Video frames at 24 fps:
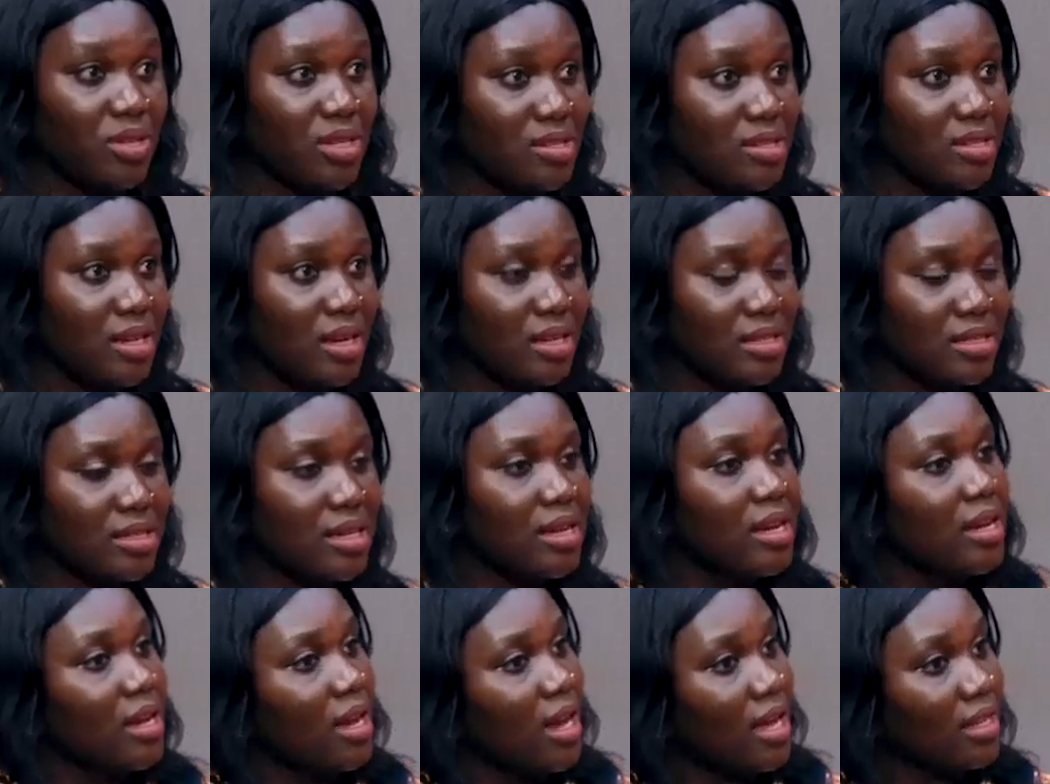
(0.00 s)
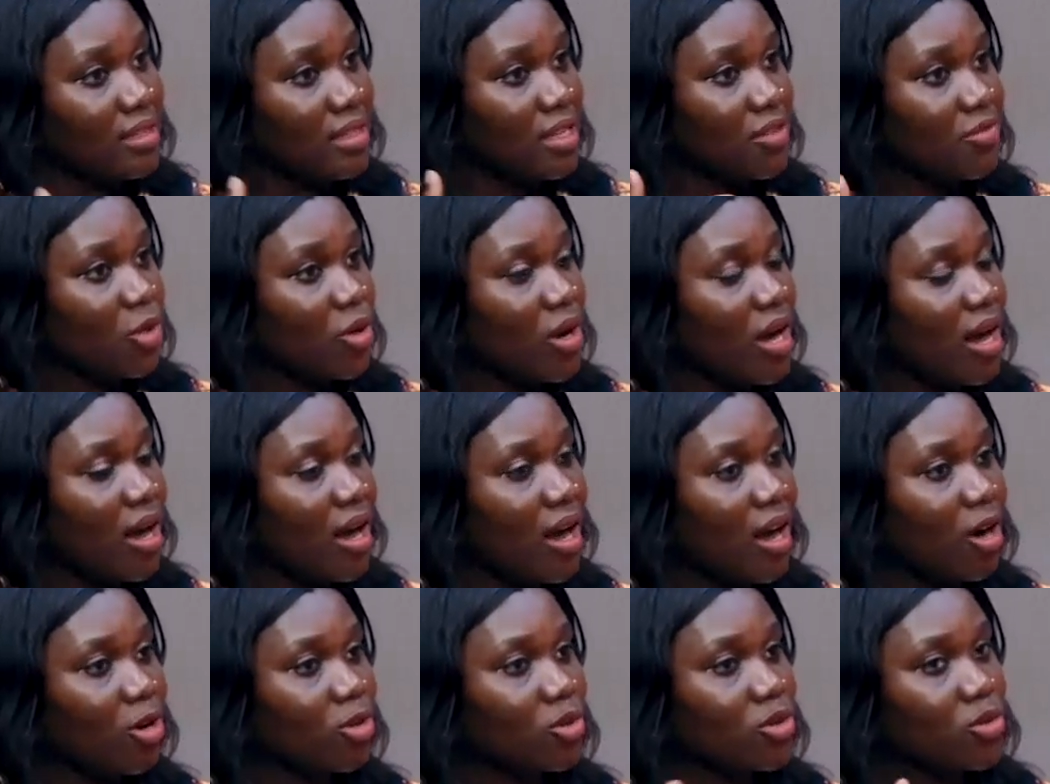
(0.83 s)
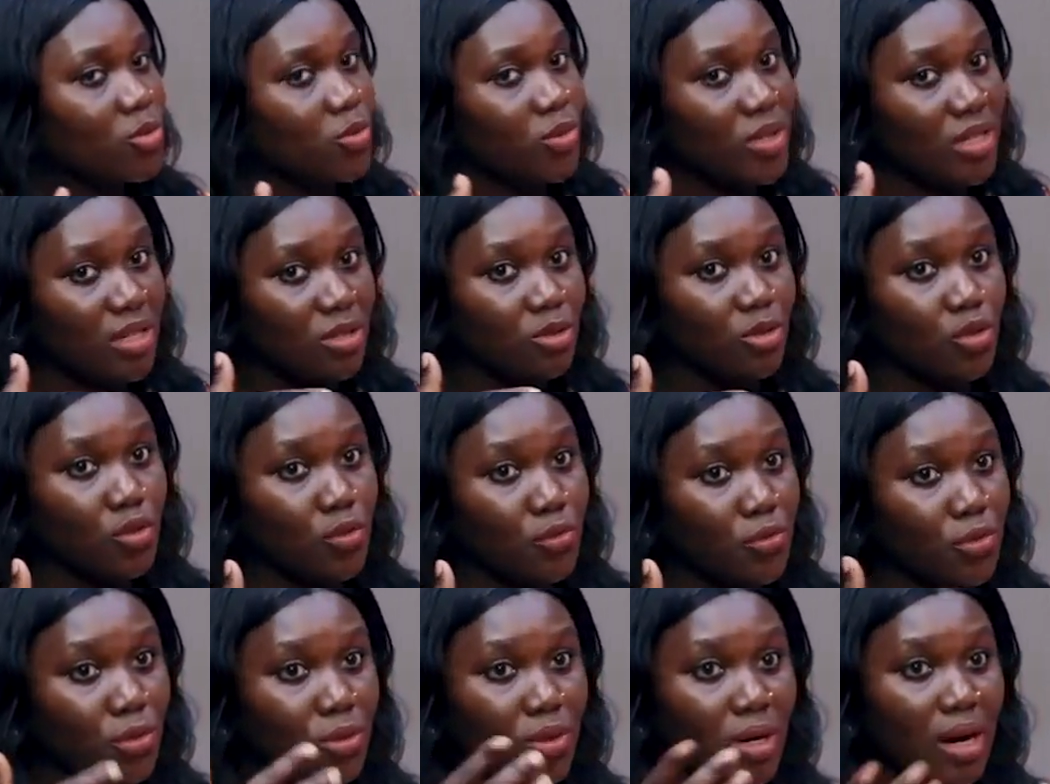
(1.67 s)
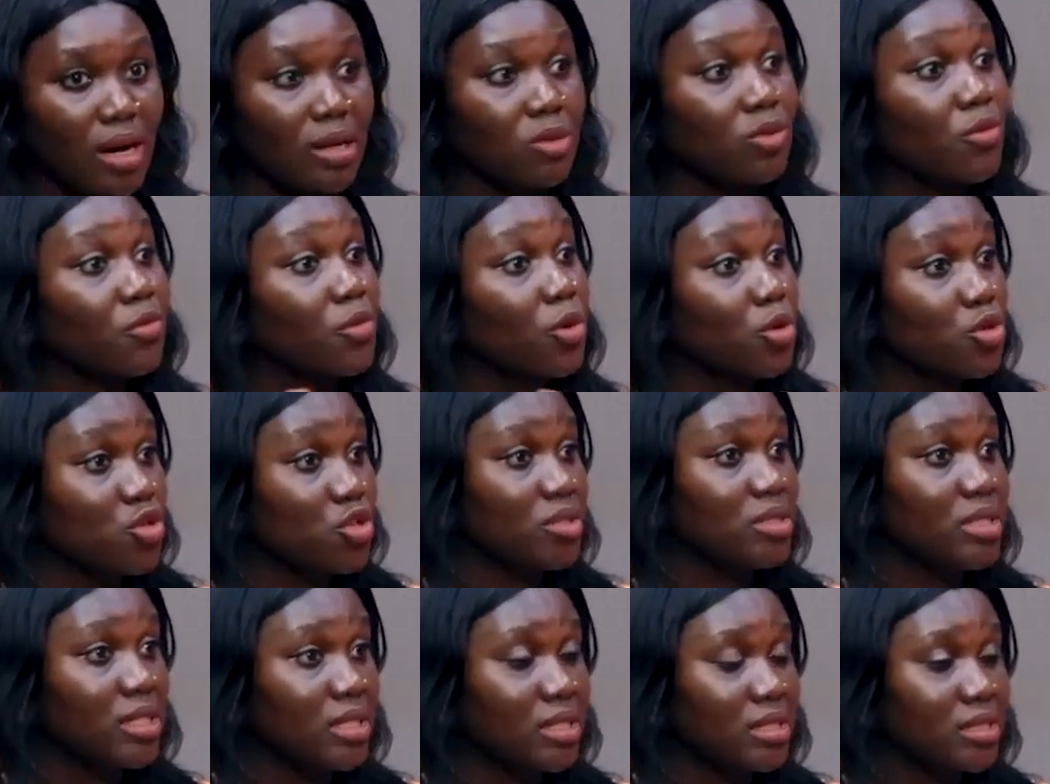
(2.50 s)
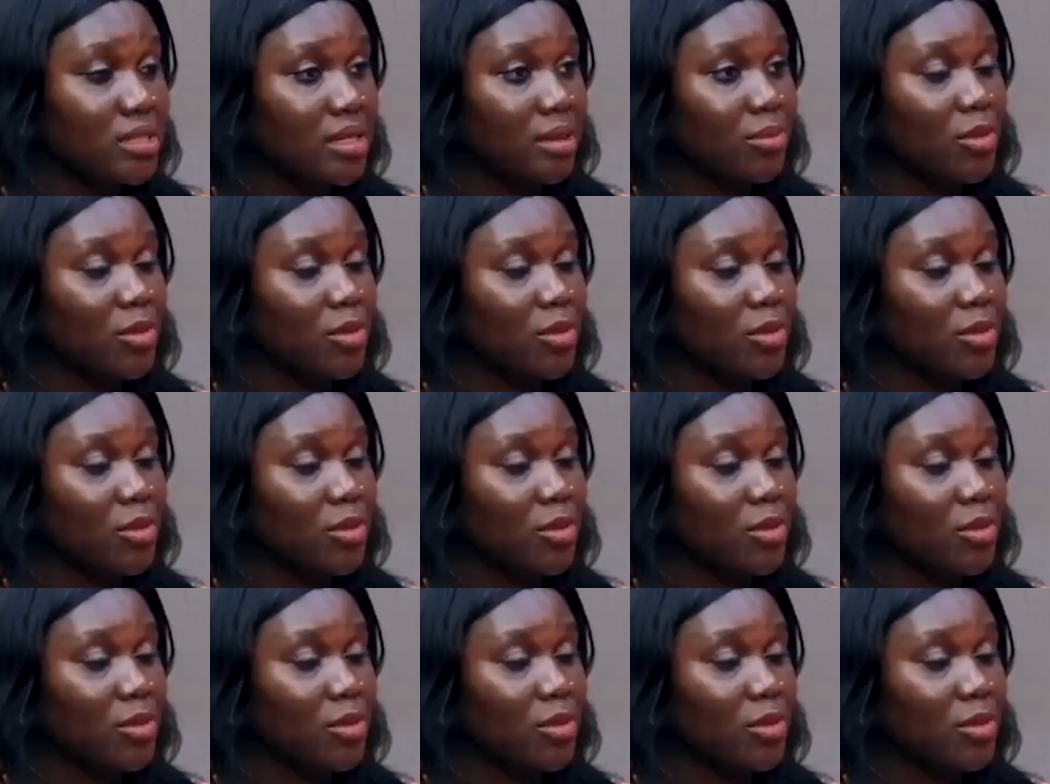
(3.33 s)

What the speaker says: risk that and give your car out without a chauffeur. And of course, you need